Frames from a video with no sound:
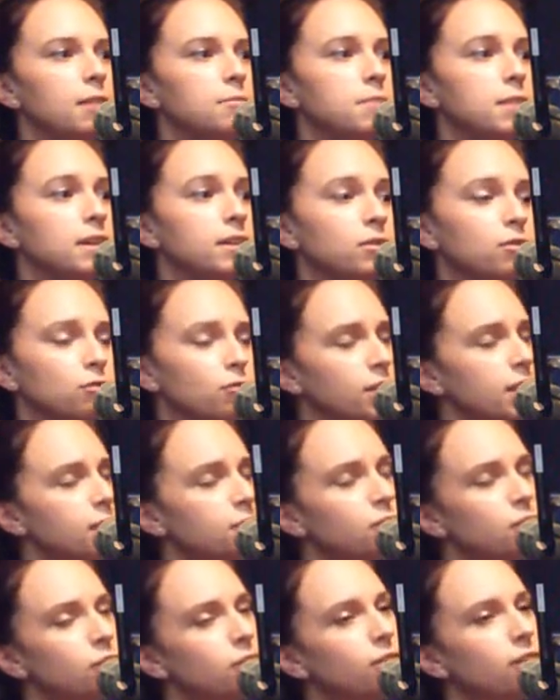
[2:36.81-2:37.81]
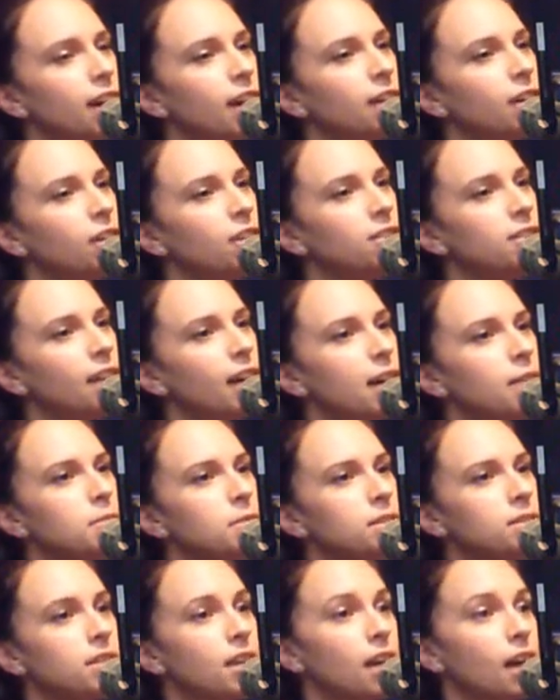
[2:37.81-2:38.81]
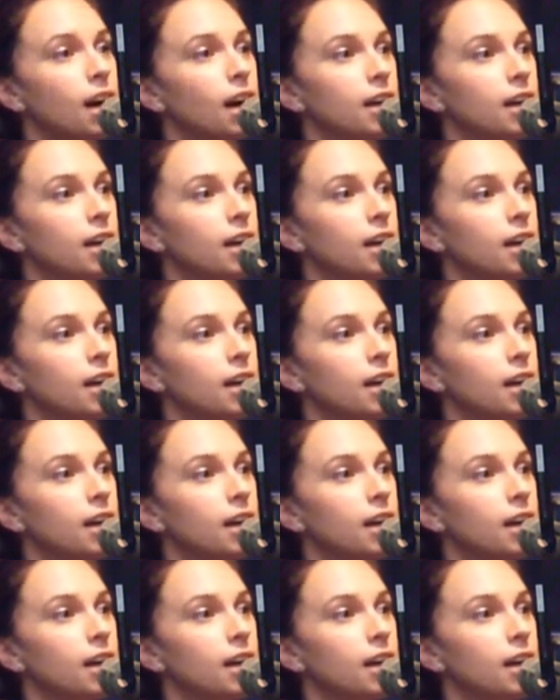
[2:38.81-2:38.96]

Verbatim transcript: been rich who've had Alzheimer's.